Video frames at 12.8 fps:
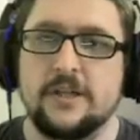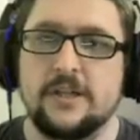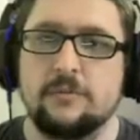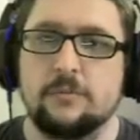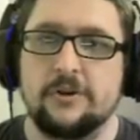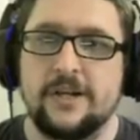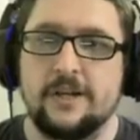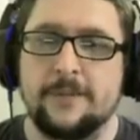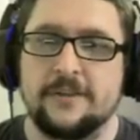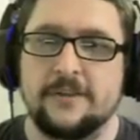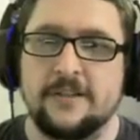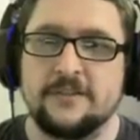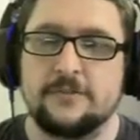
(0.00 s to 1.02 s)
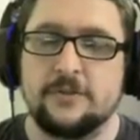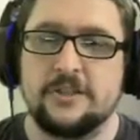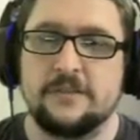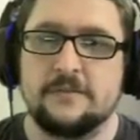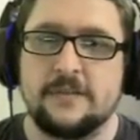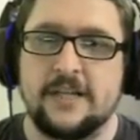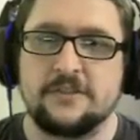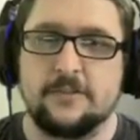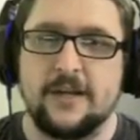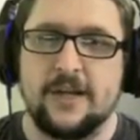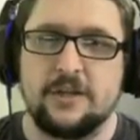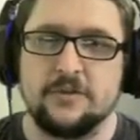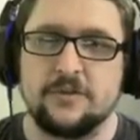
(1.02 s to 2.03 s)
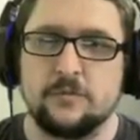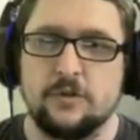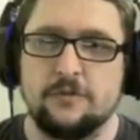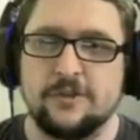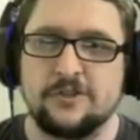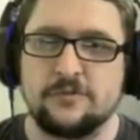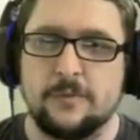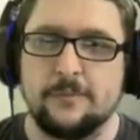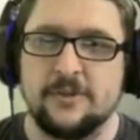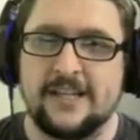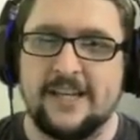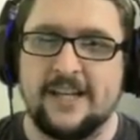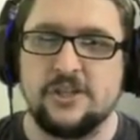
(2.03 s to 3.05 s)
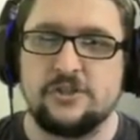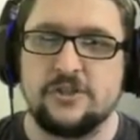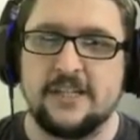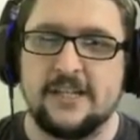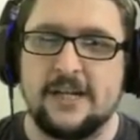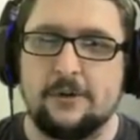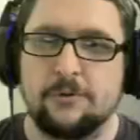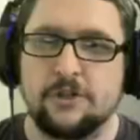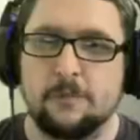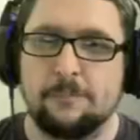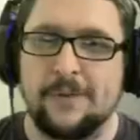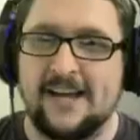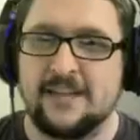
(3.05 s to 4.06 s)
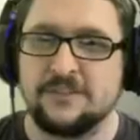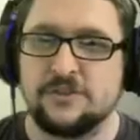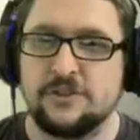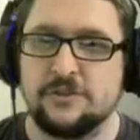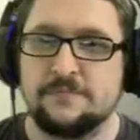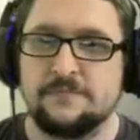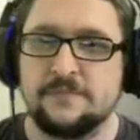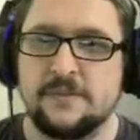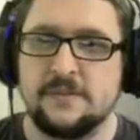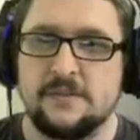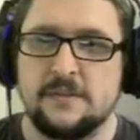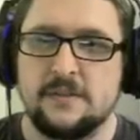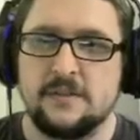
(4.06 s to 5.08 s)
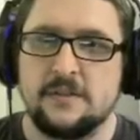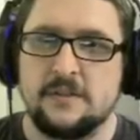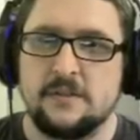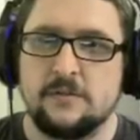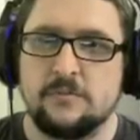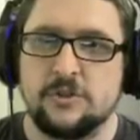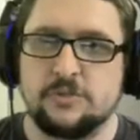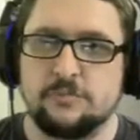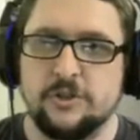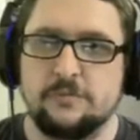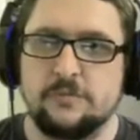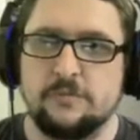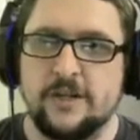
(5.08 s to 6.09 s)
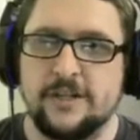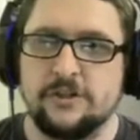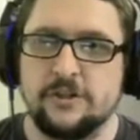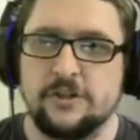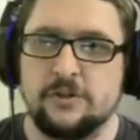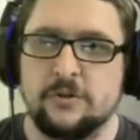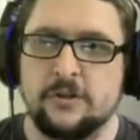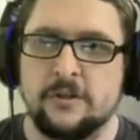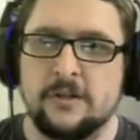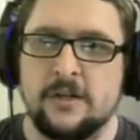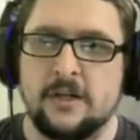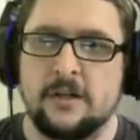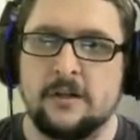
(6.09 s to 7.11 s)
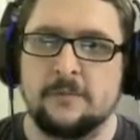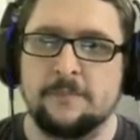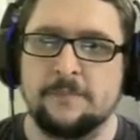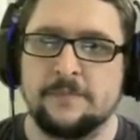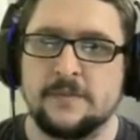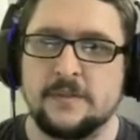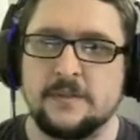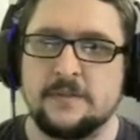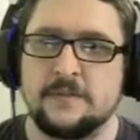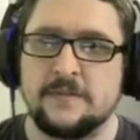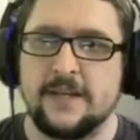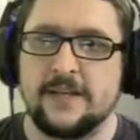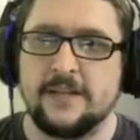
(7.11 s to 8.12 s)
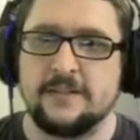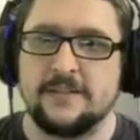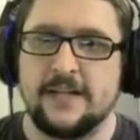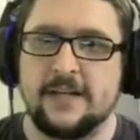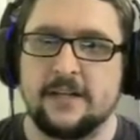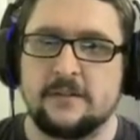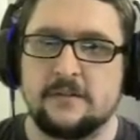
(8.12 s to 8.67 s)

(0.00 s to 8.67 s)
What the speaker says: really worried about this one. That's why I used the Wolfish Swimmer. In case you did it, I would go past you, which would render your second attack.